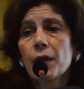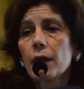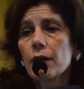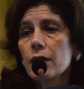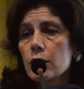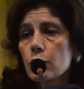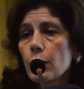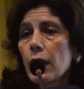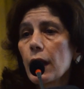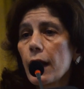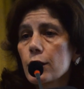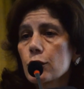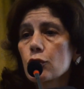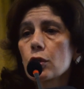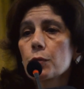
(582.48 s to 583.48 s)
these
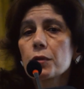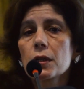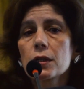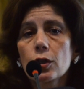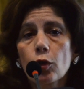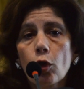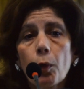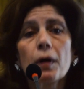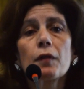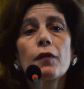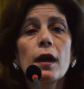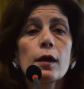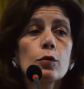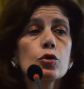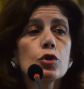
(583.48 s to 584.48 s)
relationships, these global
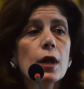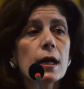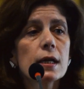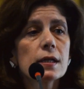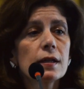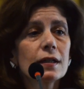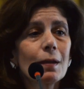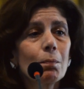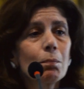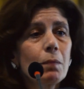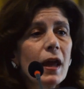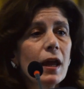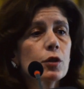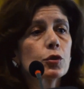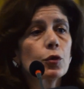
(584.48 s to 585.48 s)
value chains that are
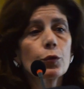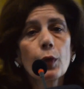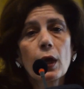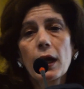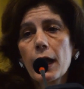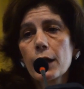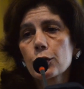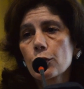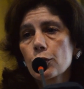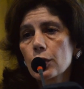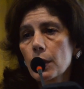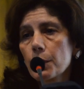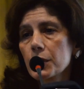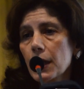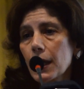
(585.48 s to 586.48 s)
based on
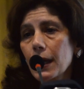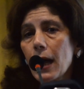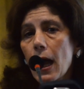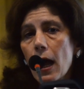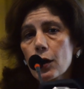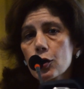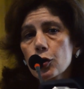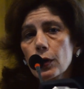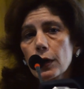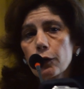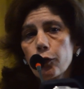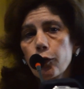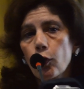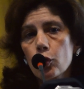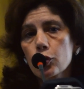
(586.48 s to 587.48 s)
relationships can
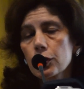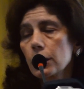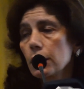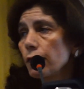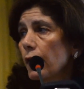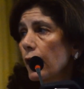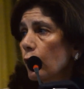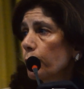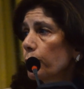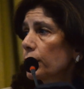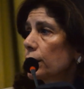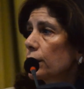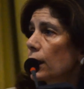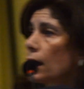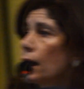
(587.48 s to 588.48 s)
actually foster
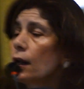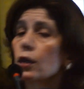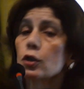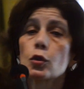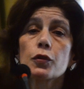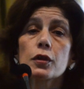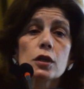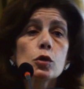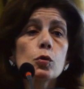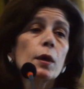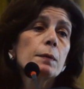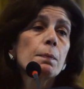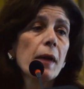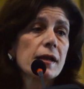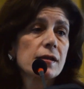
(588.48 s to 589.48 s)
development. So this is
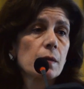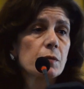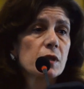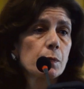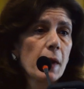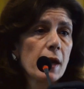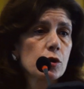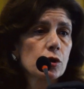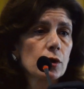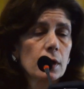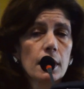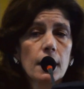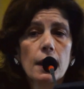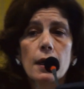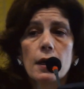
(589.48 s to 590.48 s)
what makes them
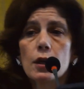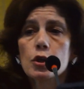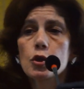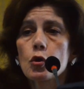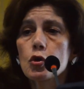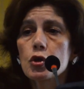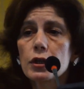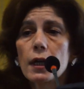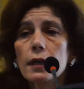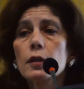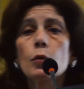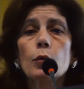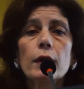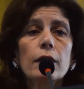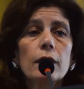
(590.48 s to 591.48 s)
special. So
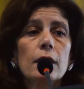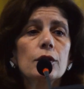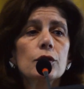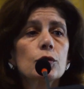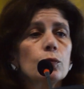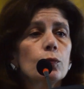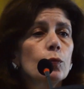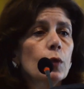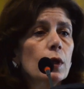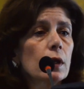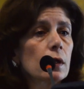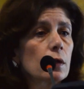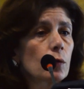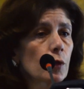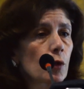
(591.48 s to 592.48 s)
starting with this,
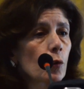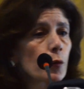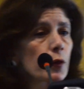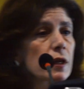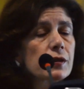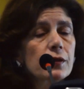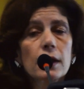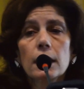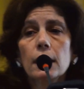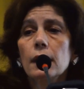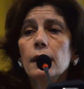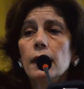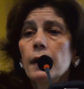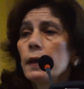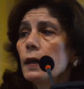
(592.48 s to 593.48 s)
with this
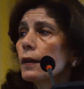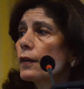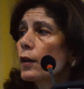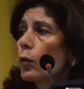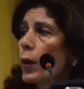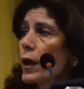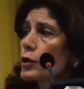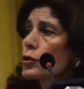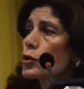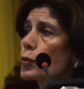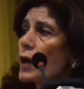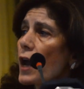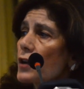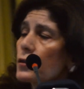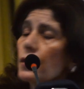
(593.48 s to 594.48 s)
thinking, the questions
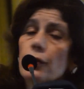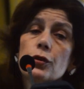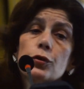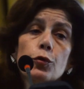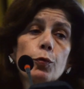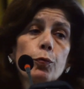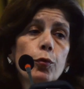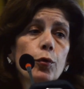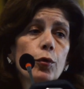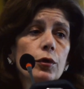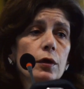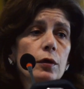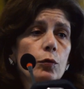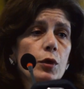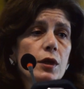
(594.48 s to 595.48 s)
we asked in this
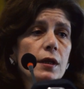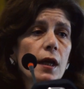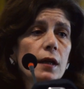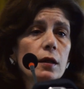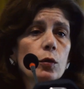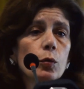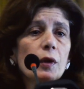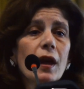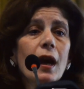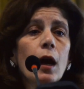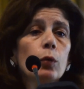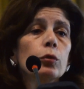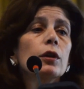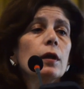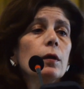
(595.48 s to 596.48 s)
report, we started with
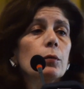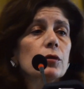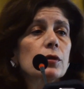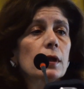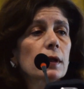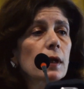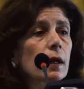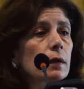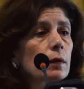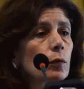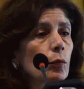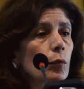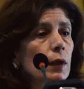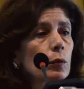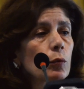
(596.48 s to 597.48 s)
outcomes. And
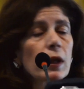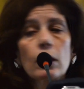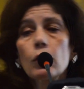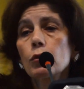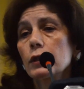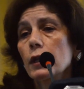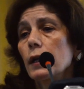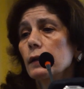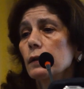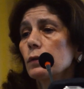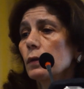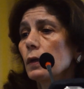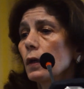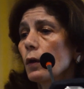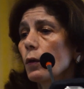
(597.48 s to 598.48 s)
what we looked
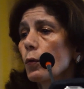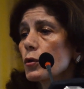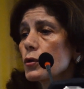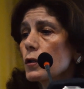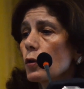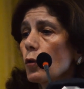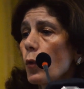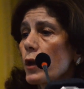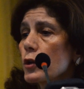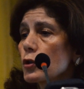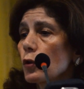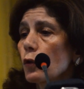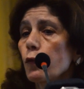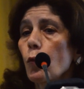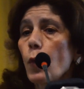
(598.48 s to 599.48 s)
at was the
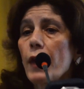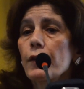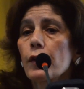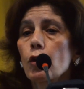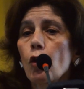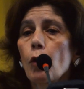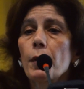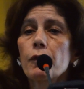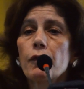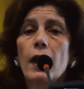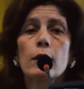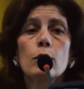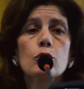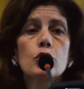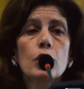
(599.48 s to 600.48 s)
question of whether global
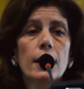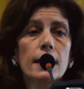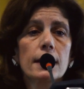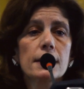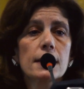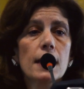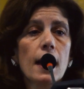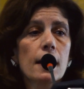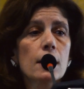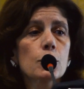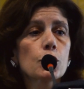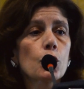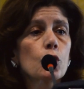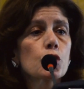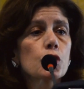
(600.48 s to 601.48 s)
value chains are
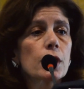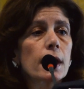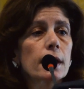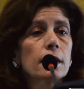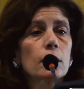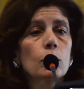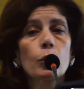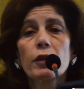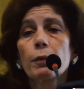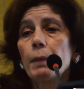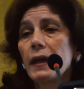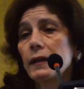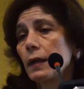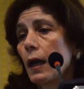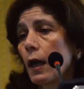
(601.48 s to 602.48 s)
associated with
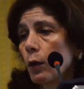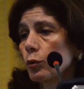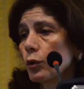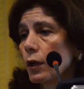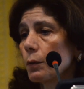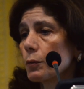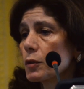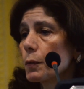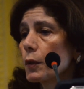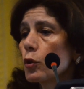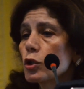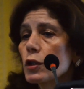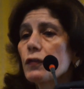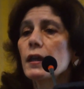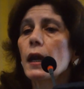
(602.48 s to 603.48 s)
better outcomes.
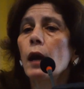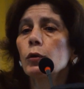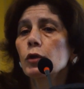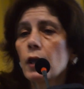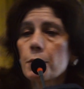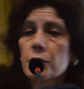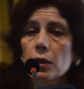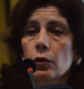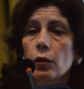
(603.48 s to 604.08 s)
Because if the outcomes are